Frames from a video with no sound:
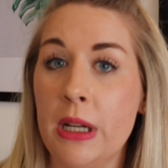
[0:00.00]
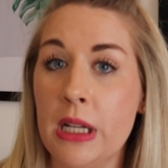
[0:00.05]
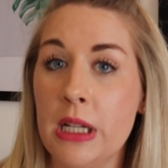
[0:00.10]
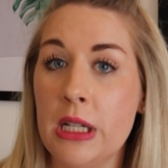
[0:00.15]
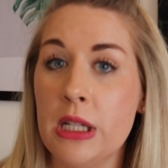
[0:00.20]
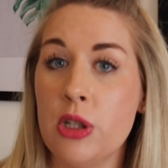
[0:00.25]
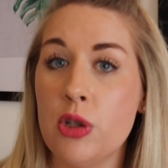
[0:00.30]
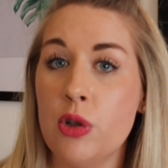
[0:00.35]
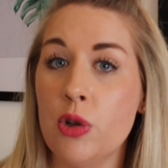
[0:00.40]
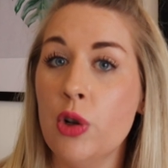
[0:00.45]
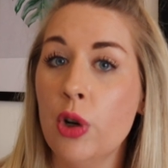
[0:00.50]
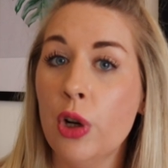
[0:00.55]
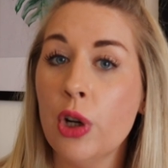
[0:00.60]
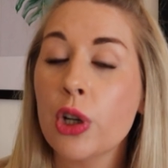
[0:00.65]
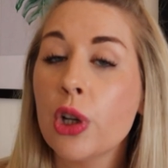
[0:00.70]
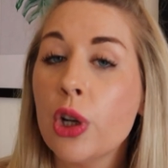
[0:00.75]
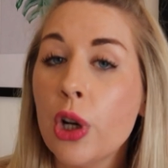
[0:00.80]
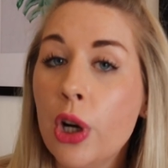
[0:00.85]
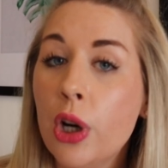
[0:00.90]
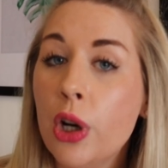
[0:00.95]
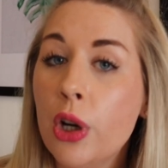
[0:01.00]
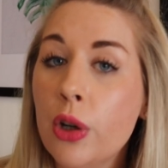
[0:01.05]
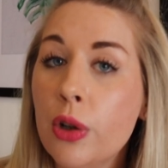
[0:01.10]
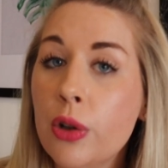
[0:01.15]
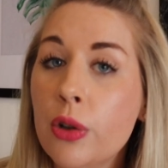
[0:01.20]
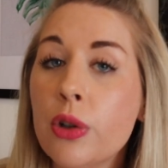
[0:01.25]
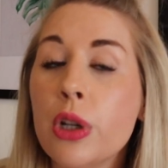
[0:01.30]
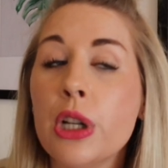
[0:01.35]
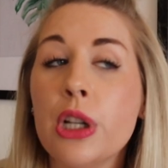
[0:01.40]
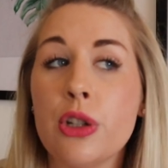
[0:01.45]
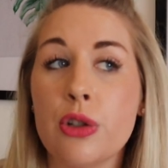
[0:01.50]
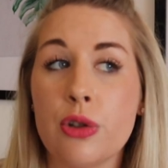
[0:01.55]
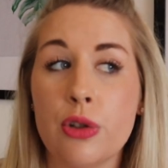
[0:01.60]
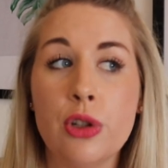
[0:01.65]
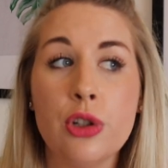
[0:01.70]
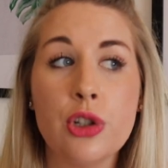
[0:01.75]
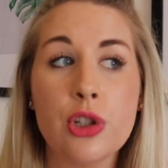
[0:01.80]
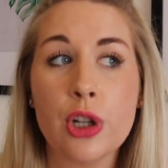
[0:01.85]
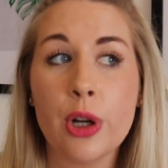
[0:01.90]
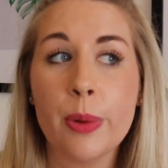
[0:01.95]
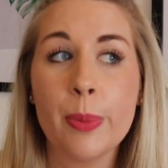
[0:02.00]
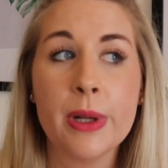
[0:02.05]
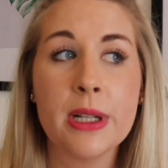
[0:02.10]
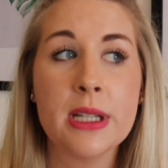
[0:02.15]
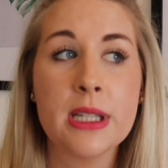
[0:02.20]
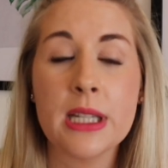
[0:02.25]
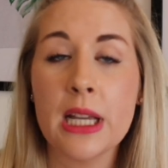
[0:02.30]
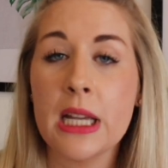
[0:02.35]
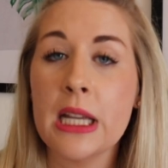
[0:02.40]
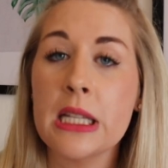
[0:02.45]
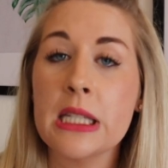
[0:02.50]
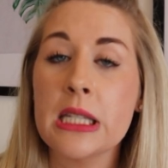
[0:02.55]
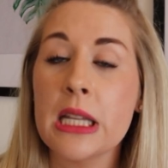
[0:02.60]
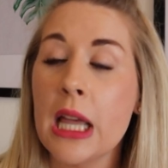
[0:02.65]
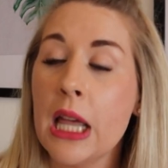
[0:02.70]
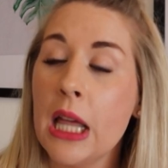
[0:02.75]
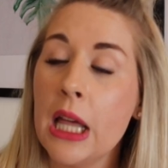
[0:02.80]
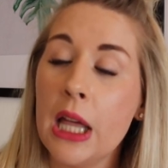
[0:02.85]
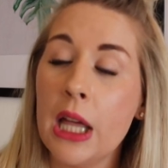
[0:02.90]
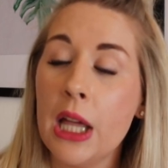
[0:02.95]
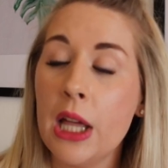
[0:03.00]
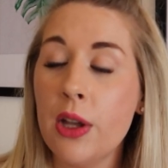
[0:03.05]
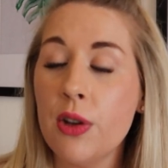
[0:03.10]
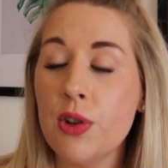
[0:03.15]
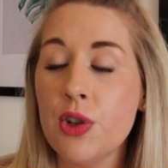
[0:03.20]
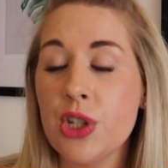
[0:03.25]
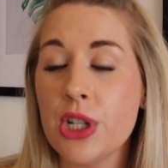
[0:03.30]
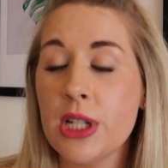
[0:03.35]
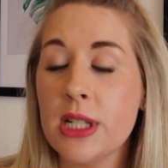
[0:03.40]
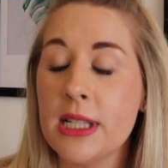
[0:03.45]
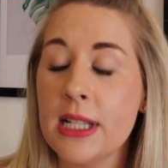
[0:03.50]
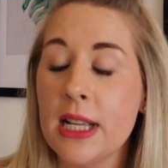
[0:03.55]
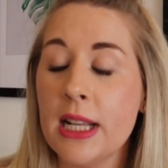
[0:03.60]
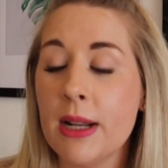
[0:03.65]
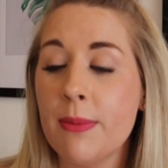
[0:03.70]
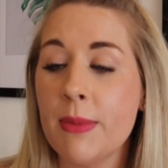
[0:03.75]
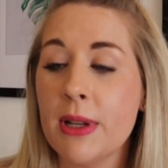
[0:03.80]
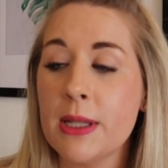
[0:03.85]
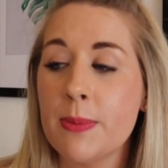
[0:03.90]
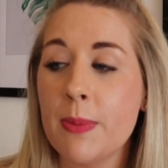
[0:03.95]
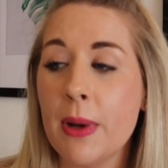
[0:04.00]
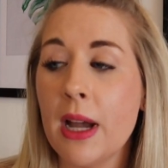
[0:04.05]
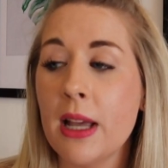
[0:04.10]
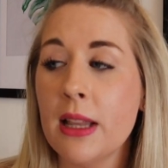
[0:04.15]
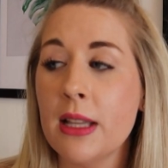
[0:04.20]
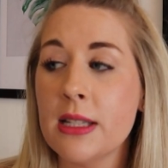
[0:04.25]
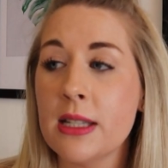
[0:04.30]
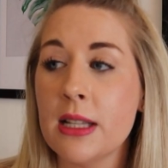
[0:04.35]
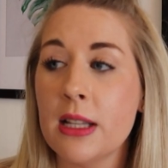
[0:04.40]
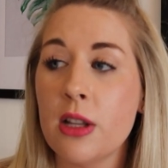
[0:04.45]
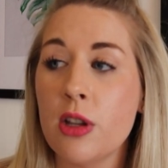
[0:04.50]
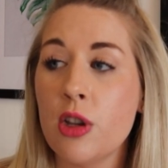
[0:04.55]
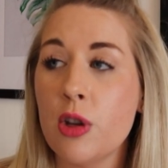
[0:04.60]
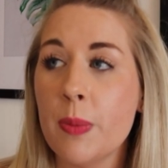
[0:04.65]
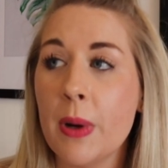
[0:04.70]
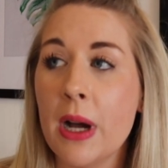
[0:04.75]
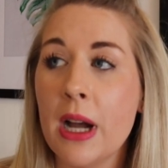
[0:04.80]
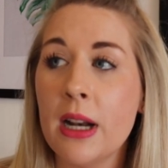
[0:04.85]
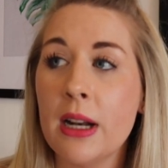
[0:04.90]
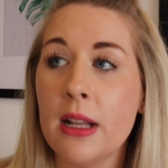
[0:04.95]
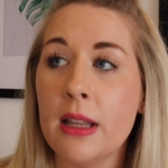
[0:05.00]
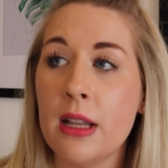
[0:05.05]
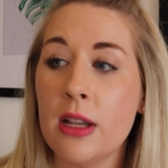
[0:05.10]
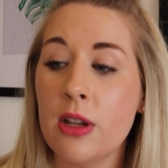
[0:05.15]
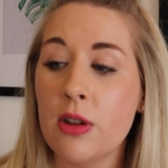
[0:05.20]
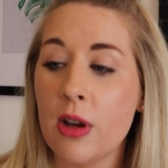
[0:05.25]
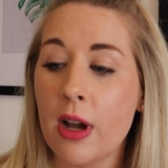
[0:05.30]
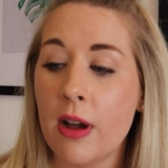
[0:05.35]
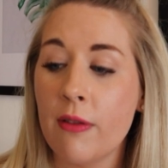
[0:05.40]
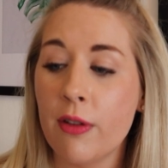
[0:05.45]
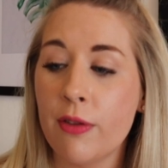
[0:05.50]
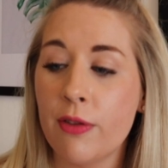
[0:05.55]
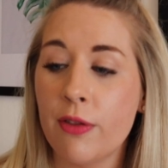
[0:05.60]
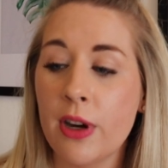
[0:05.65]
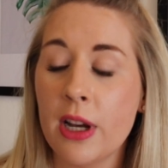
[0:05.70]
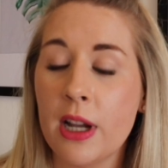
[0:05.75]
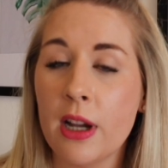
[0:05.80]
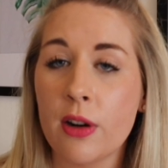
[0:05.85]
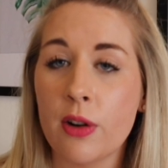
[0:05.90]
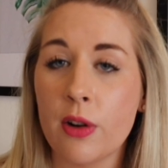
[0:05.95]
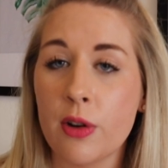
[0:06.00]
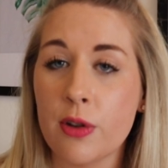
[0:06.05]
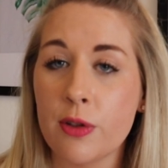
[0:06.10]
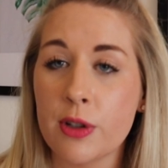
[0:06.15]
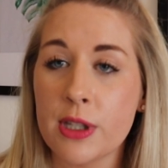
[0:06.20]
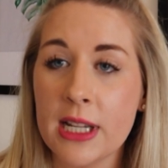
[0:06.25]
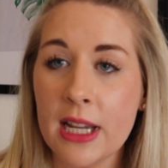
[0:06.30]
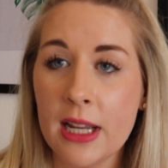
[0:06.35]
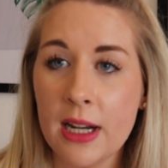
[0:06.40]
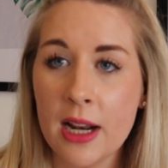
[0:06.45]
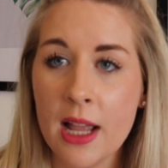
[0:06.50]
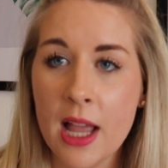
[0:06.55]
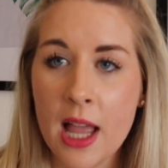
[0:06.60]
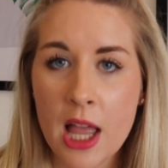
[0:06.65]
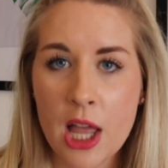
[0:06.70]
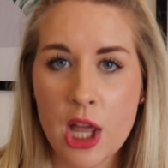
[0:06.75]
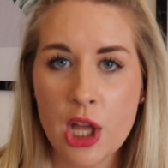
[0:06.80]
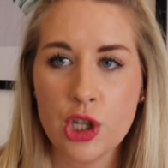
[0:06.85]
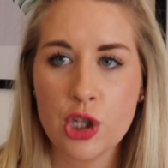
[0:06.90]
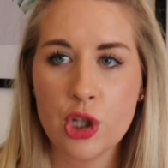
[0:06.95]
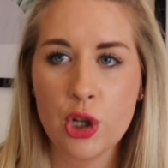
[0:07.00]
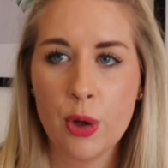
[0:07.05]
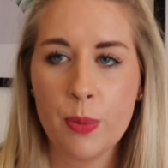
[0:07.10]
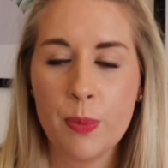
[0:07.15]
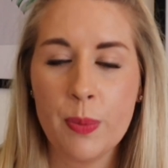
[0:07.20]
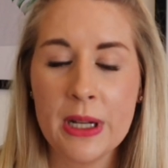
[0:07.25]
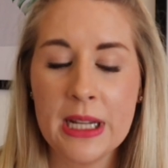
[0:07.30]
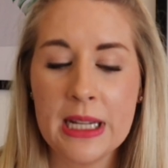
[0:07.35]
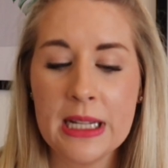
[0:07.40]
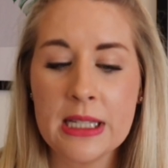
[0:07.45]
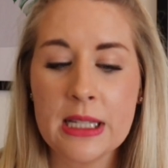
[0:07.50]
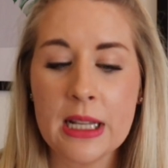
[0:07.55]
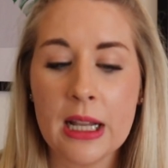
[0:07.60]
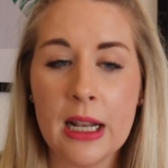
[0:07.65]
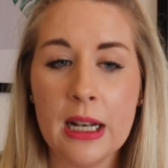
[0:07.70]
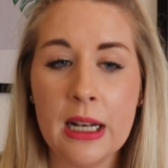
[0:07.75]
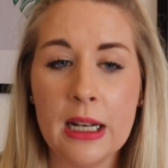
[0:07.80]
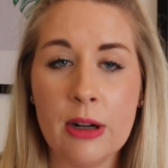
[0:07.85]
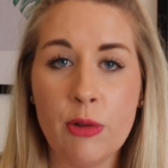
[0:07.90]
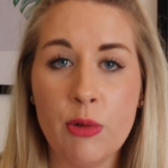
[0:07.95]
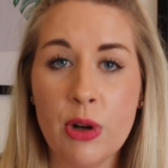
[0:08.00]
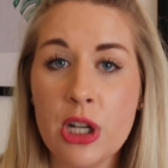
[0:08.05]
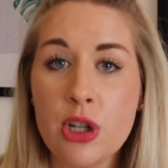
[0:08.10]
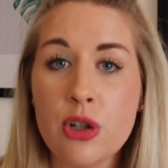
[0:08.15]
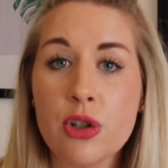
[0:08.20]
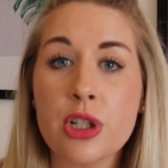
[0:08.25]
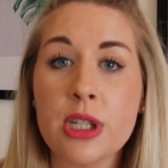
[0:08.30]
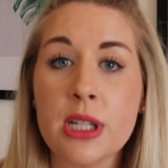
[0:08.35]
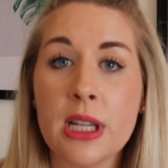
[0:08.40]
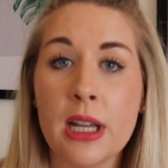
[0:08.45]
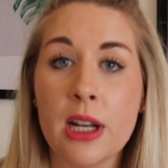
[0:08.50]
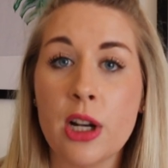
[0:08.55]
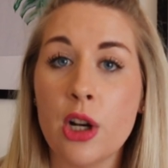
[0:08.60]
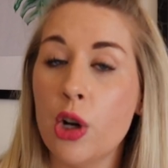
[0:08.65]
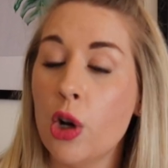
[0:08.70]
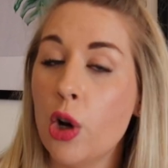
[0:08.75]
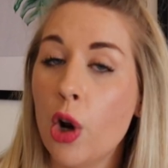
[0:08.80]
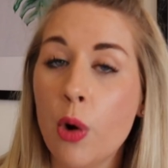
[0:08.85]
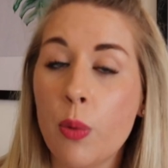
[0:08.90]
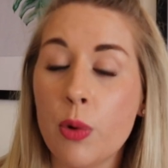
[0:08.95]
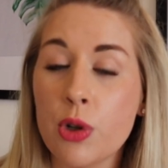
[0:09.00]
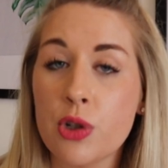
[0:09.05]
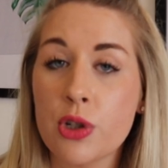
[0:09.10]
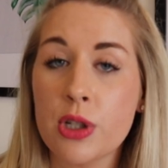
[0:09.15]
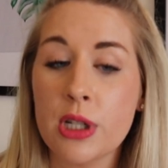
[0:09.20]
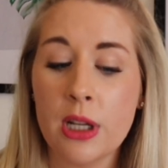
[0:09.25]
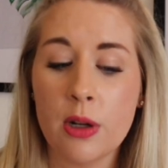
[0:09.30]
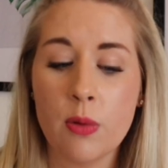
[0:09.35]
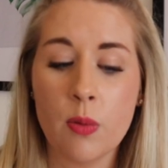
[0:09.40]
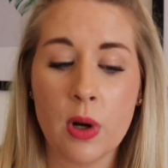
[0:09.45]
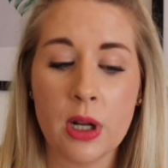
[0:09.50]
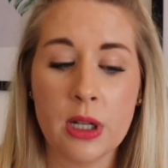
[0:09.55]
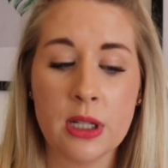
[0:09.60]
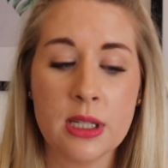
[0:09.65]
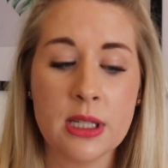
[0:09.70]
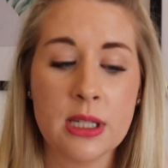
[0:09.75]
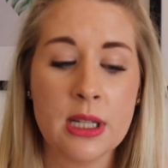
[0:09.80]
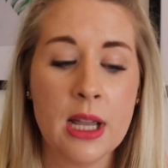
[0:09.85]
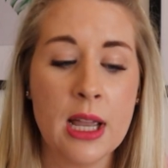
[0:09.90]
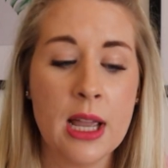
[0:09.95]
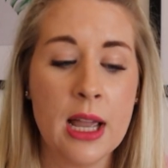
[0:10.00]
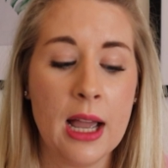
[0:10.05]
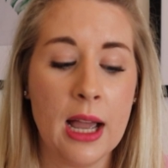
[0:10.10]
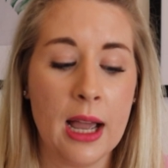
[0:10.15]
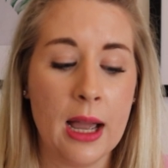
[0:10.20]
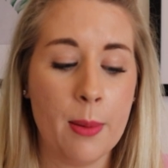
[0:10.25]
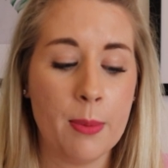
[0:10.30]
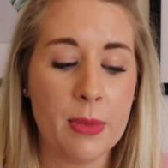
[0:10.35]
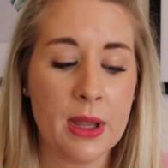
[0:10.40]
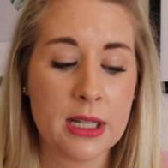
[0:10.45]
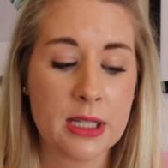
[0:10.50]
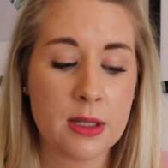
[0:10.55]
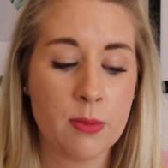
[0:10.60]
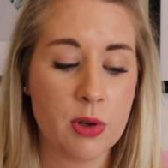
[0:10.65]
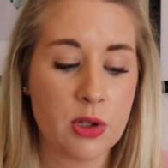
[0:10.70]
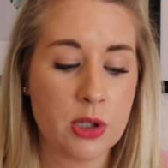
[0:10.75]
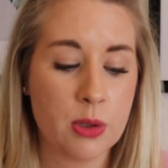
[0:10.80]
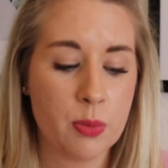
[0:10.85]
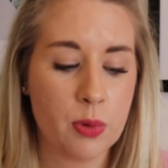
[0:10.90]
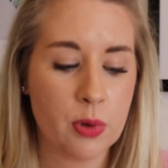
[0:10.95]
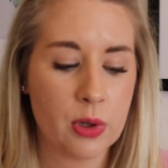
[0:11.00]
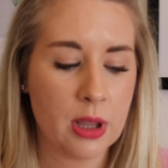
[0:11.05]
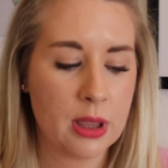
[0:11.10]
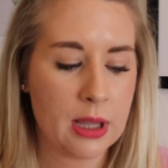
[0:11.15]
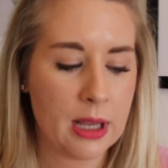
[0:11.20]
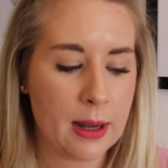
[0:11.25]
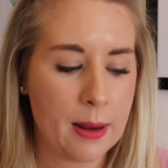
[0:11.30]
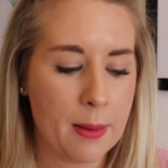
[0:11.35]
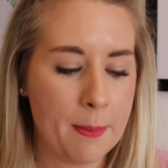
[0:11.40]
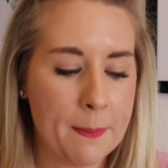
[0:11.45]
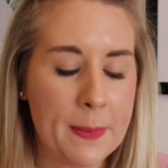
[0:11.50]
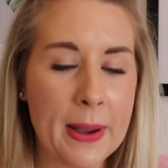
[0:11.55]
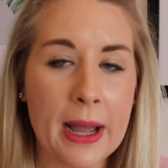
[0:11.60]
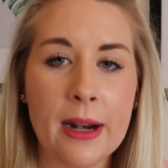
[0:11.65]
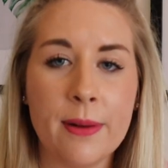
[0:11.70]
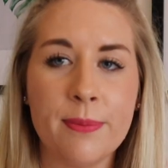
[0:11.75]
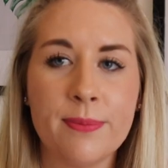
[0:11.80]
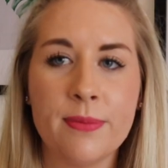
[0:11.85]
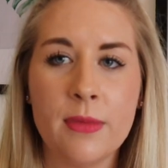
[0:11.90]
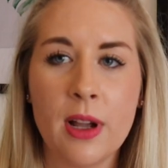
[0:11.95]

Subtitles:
please do not go into the shop and say, oh, she said I must buy this, and then you buy it and then you have a freak out on your skin. So please read your skin, know what your skin wants. That's the most important thing. But